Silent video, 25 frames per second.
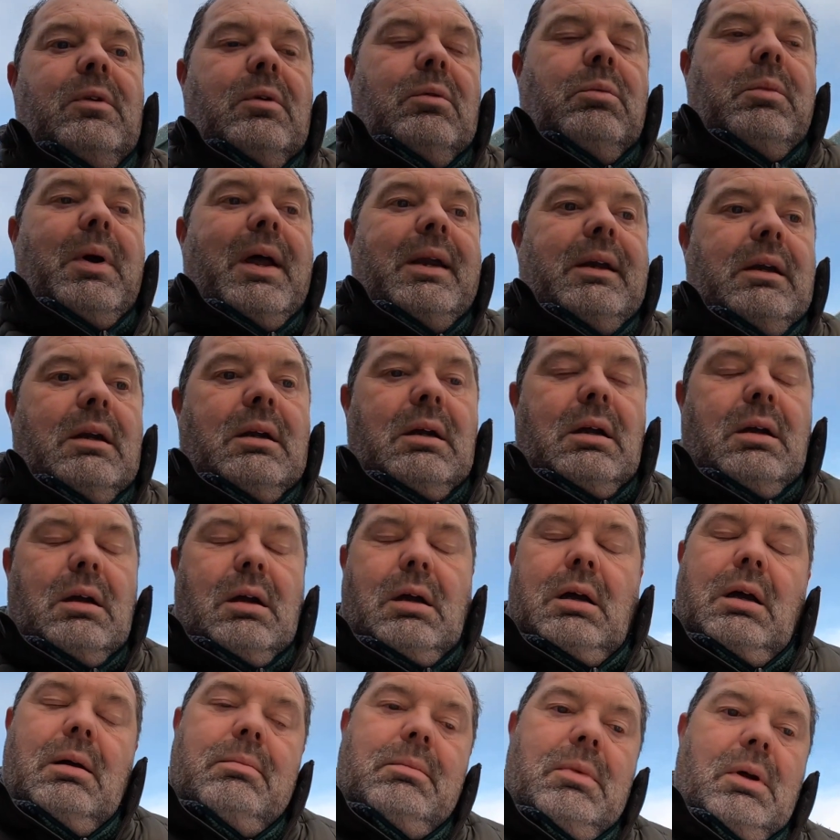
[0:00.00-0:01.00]
when
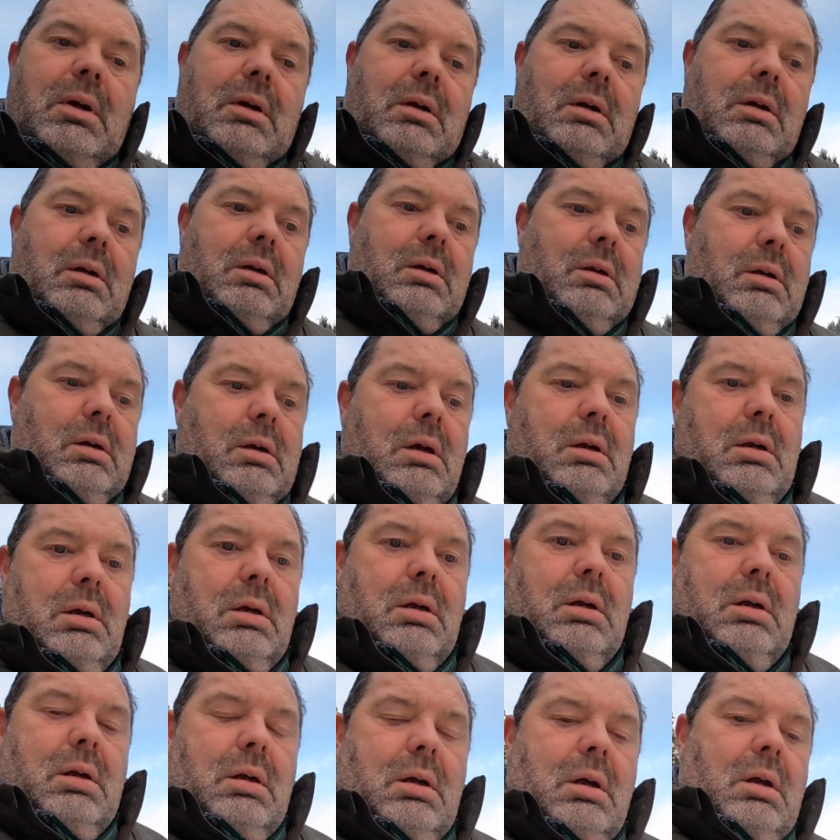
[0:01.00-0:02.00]
I
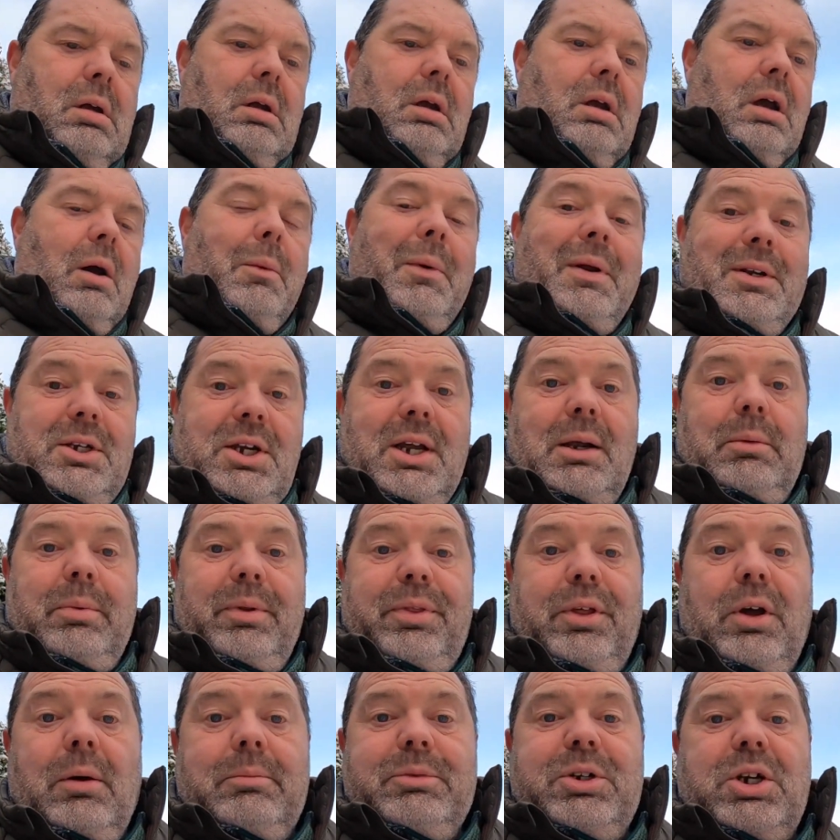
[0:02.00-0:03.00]
went to
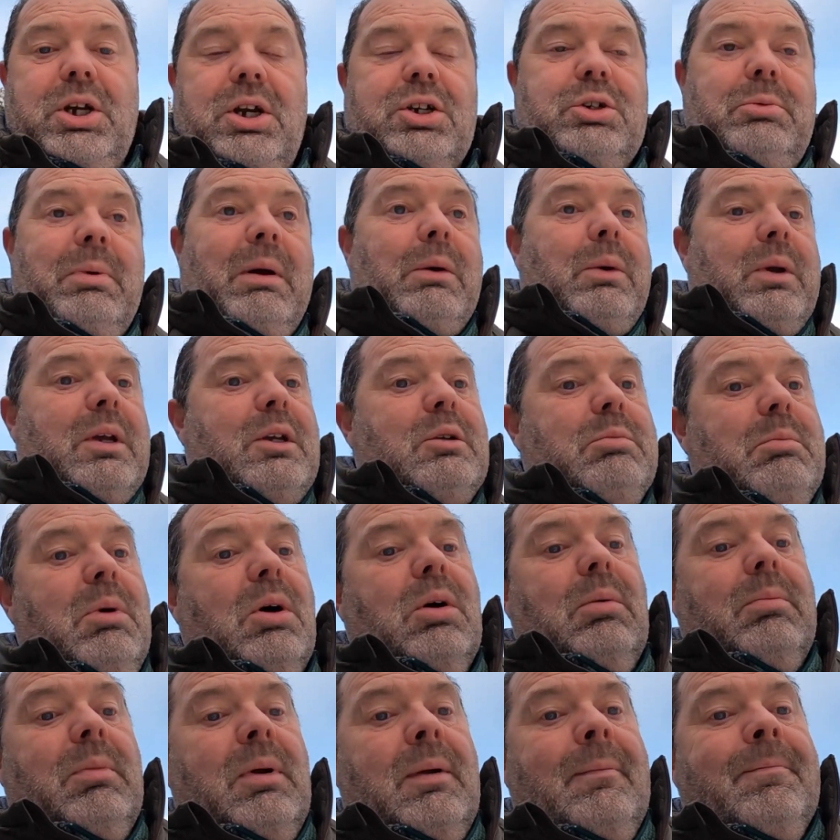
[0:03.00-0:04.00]
Helperthorpe Church about his
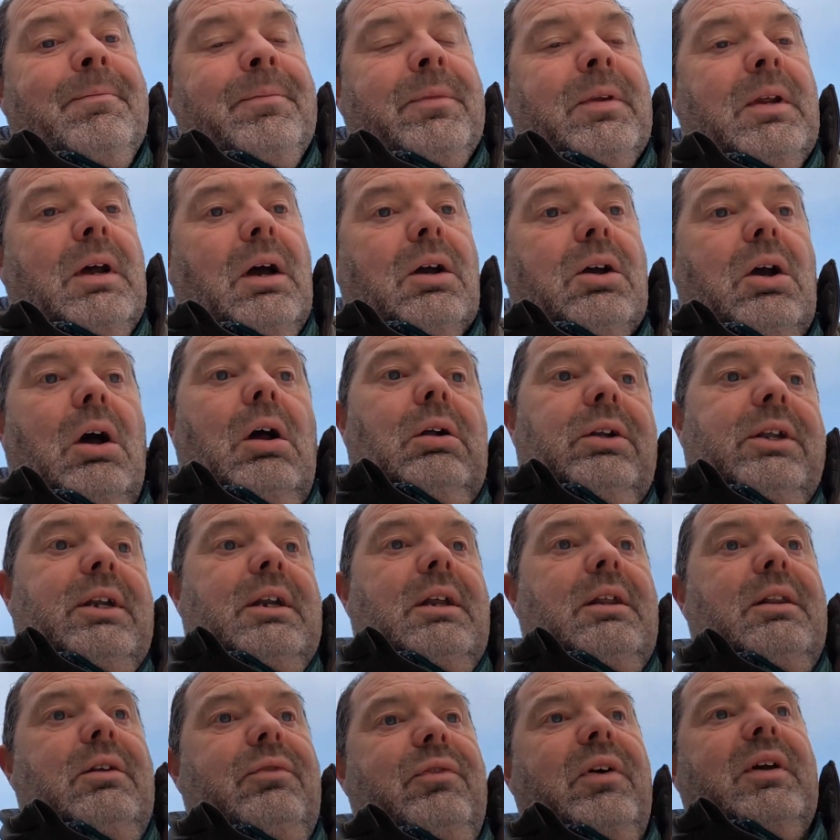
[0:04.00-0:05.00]
mum, I called in
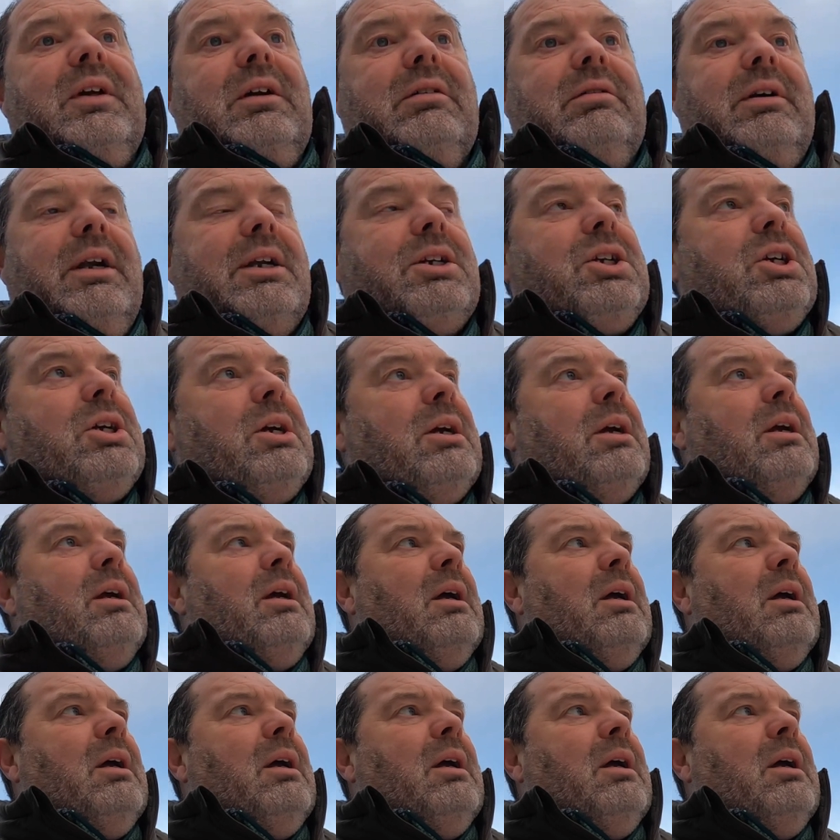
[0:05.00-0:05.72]
at the vicarage,